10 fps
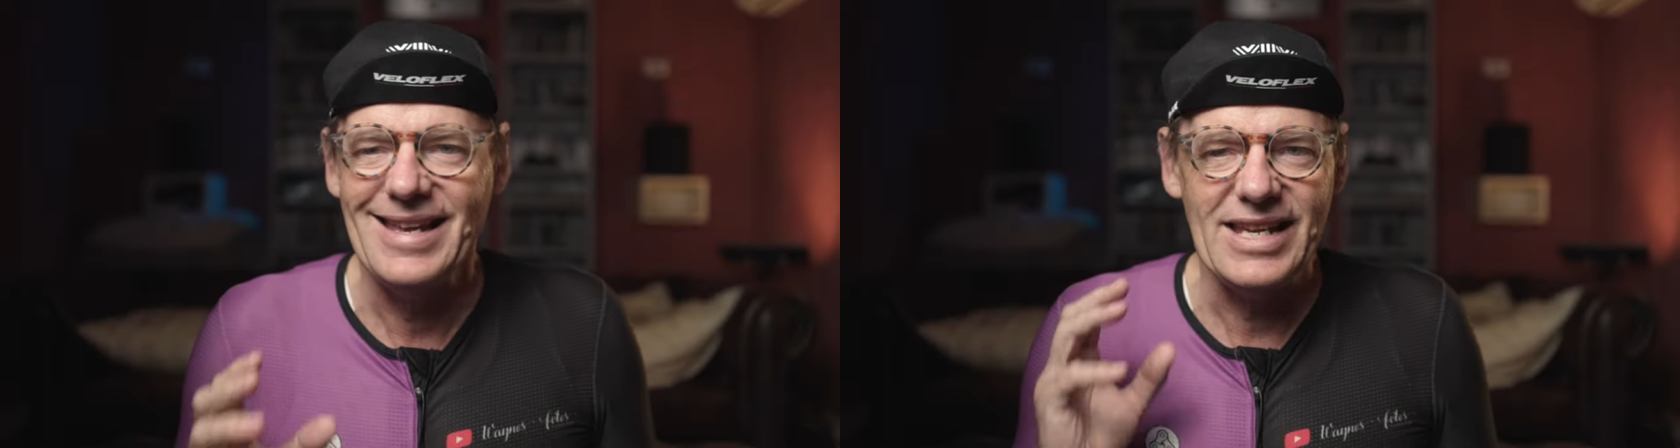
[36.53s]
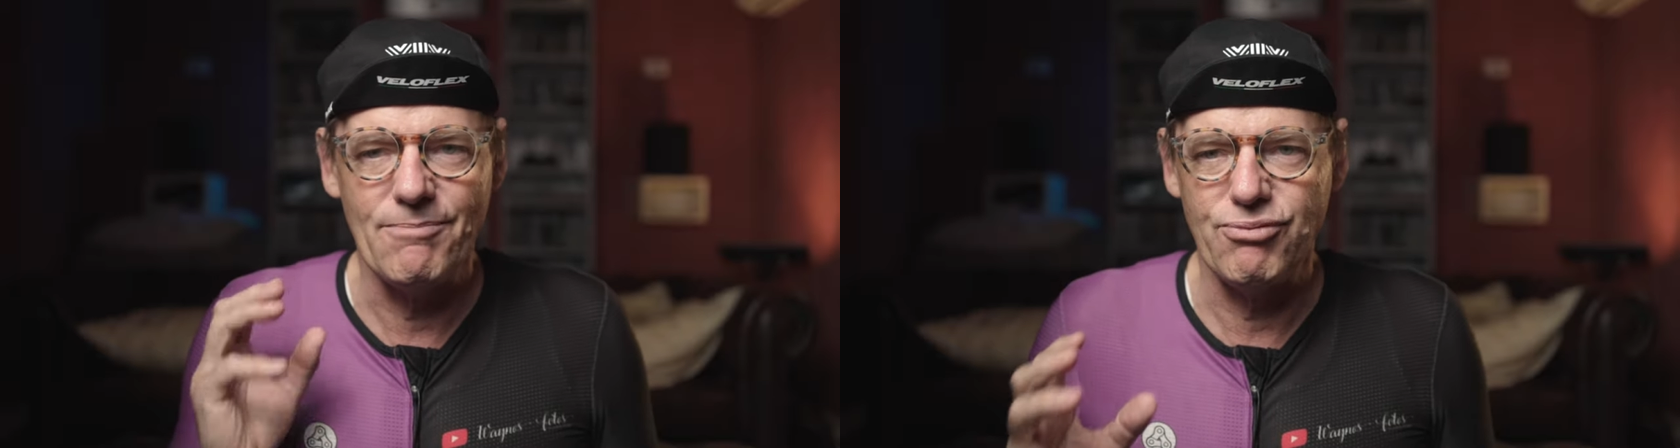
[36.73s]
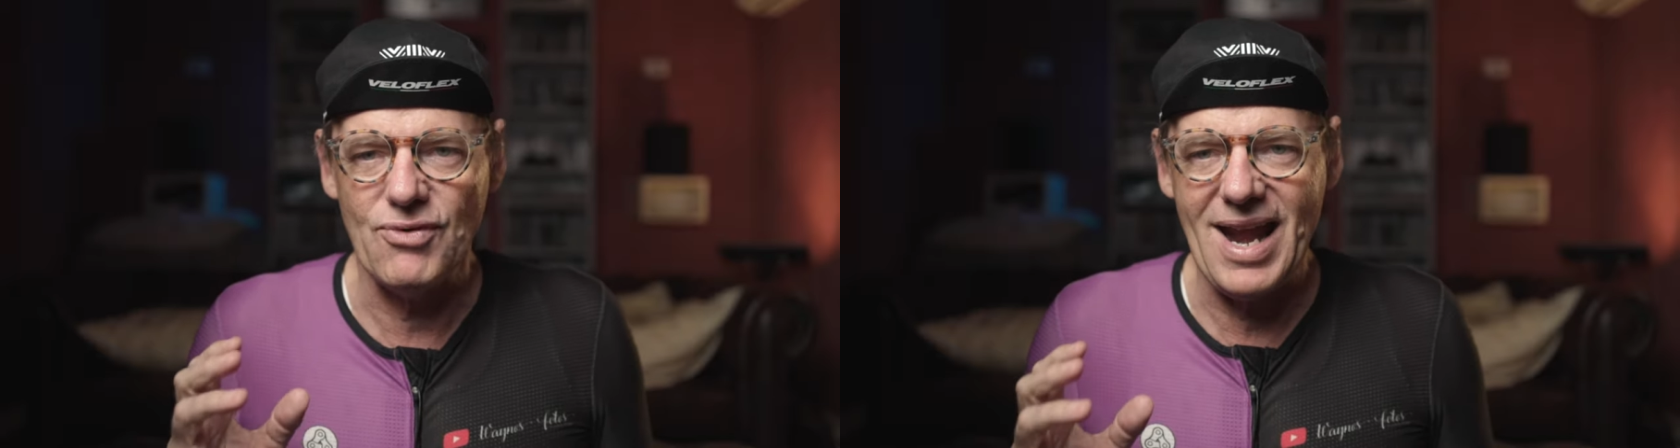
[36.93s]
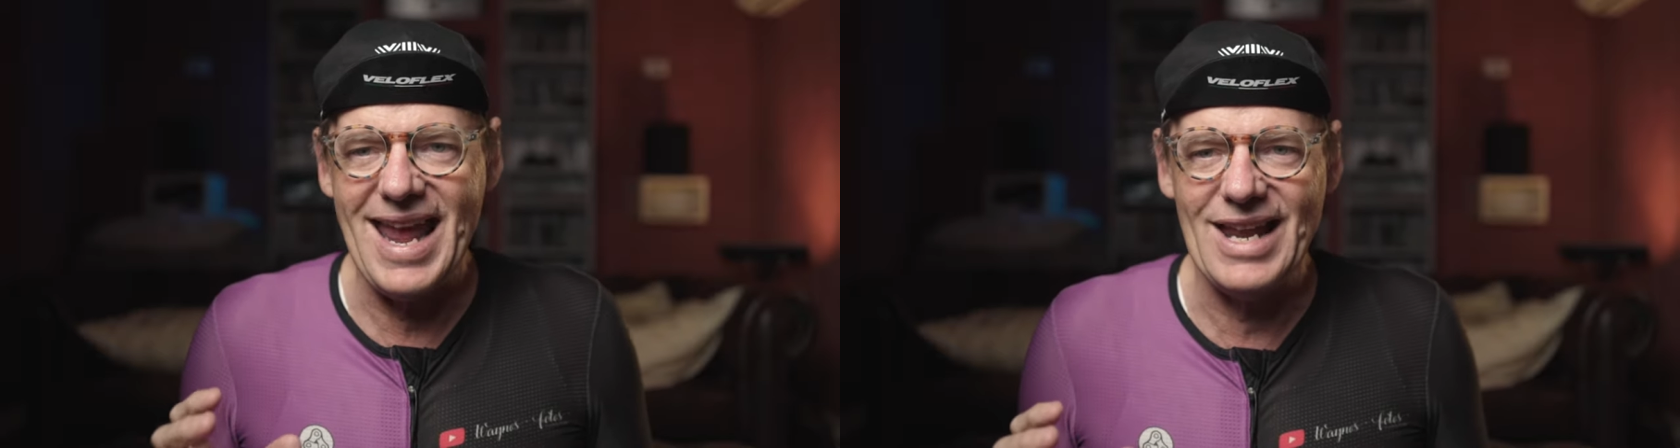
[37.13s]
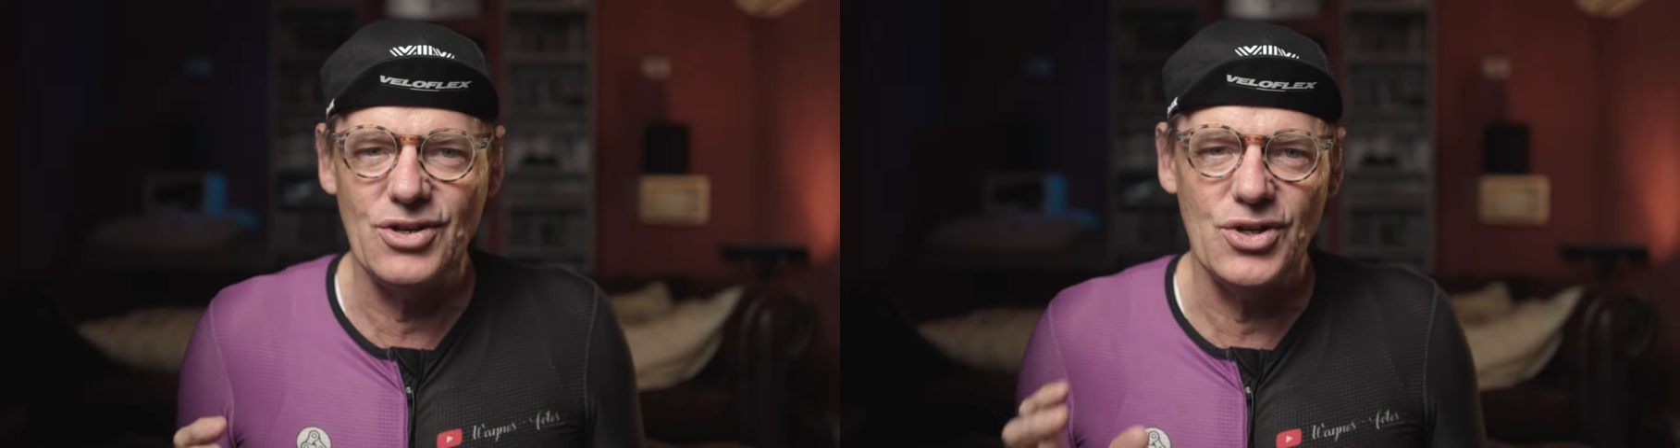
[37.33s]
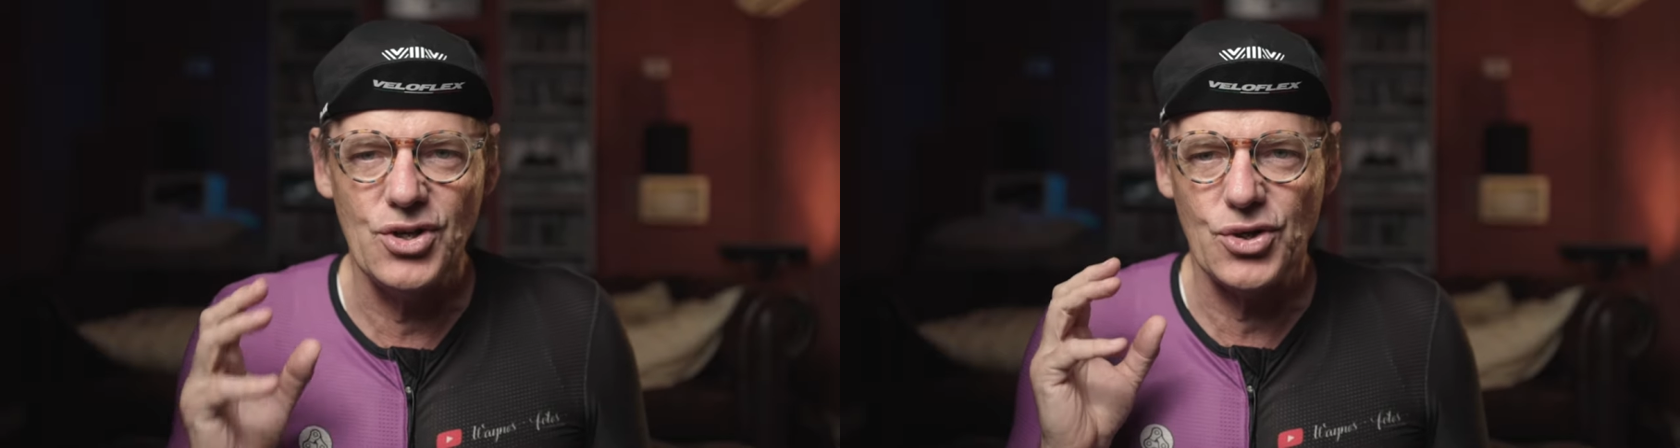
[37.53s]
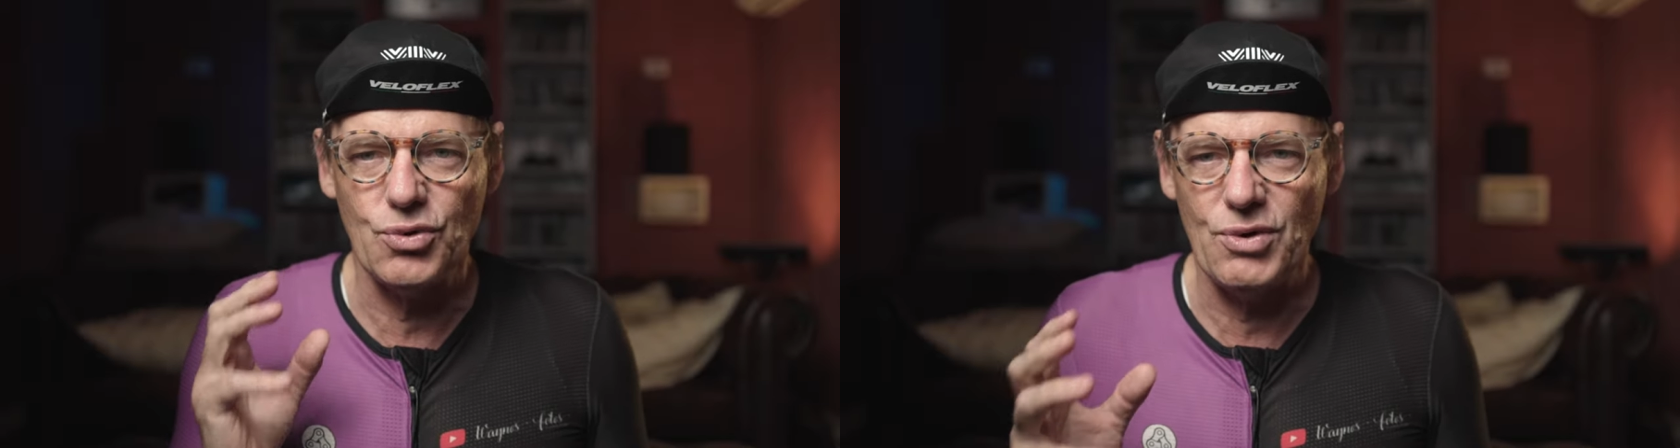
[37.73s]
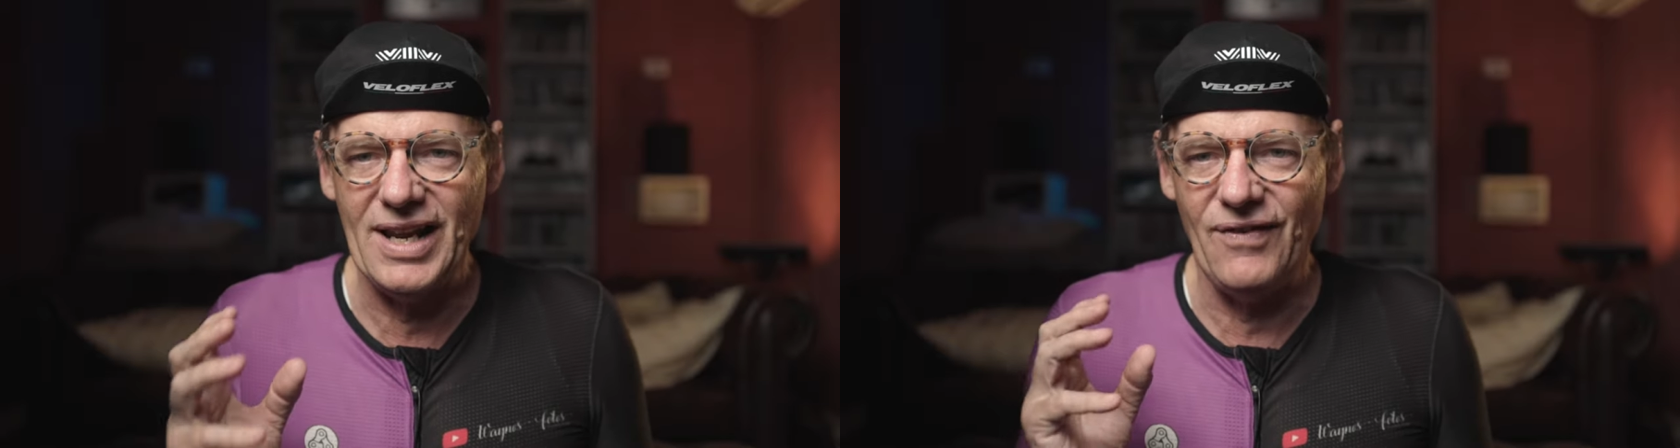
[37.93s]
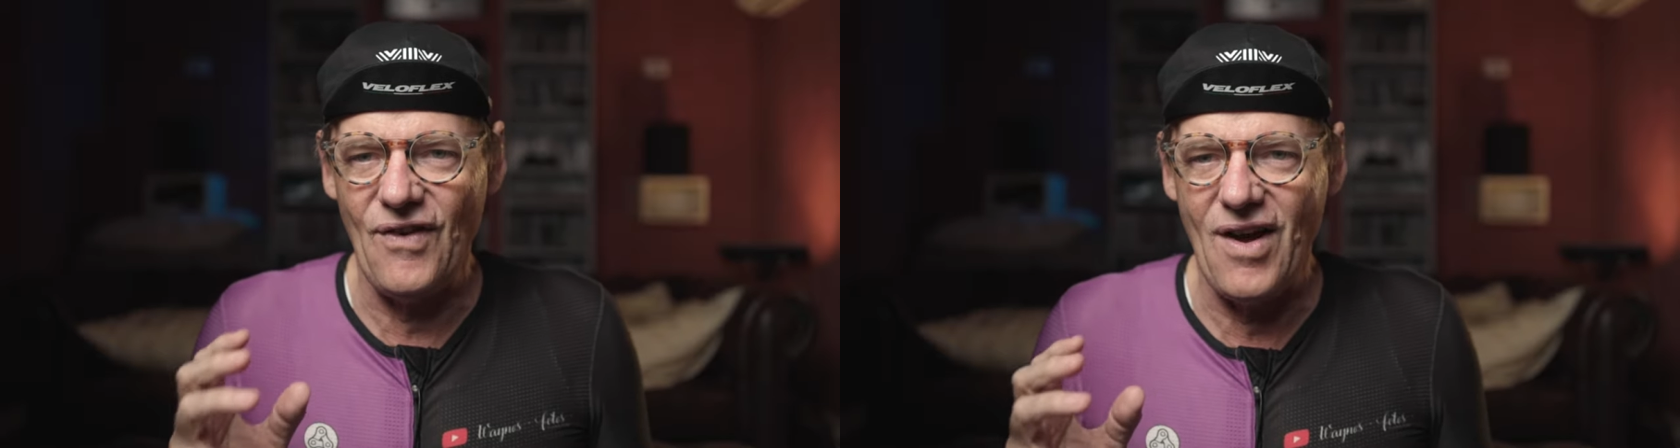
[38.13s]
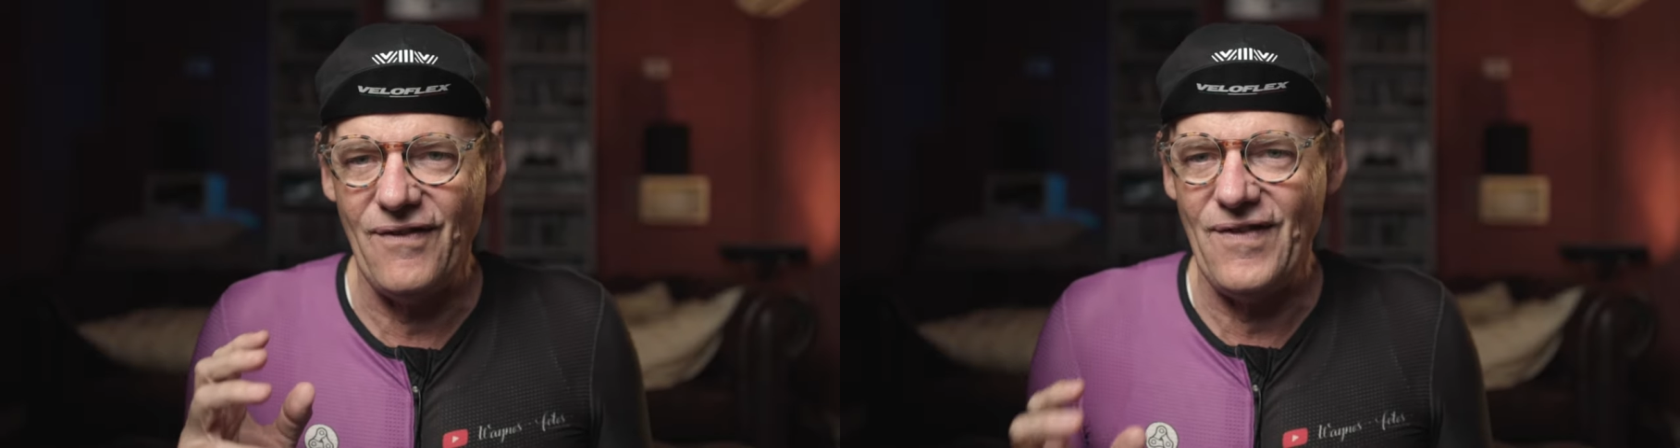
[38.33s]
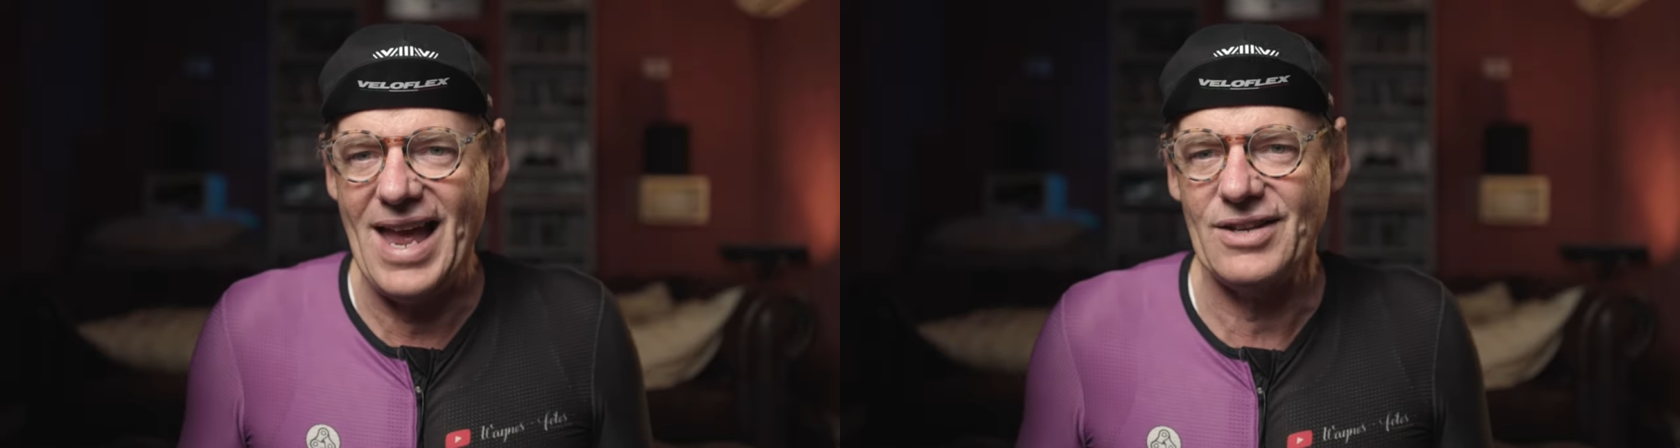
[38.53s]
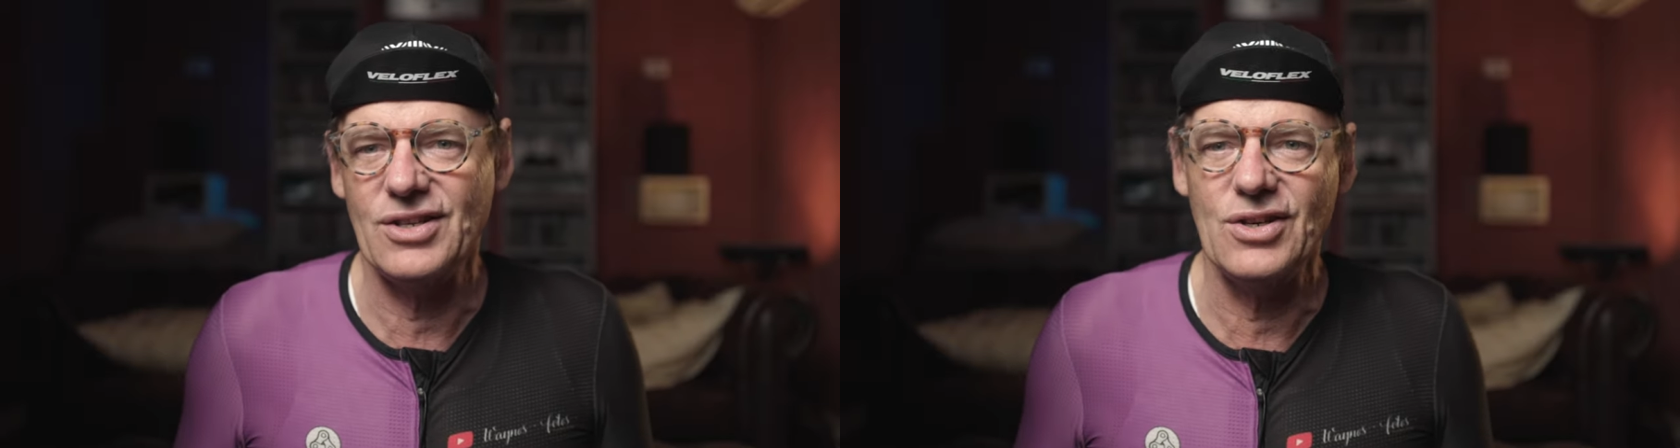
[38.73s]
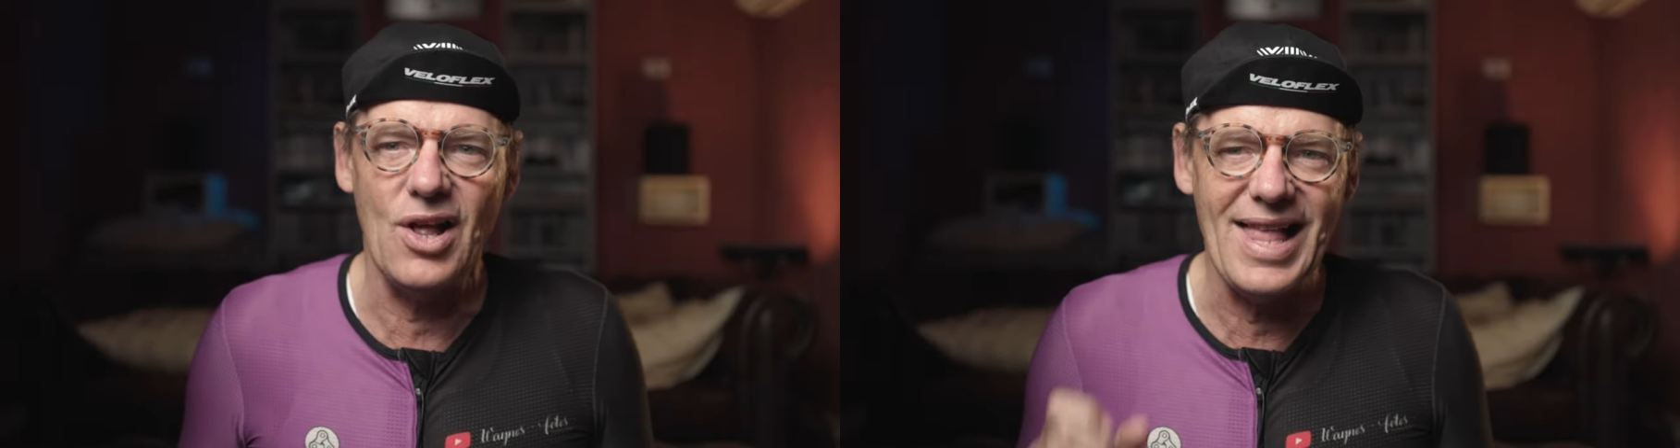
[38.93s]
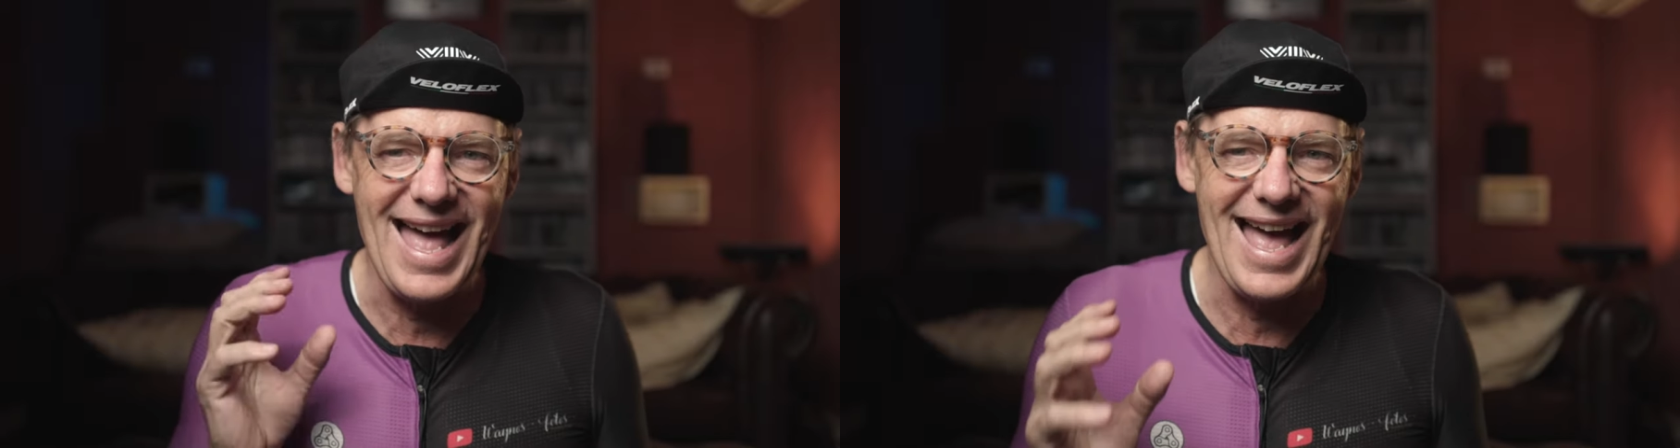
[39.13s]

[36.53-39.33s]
your brand new $25,000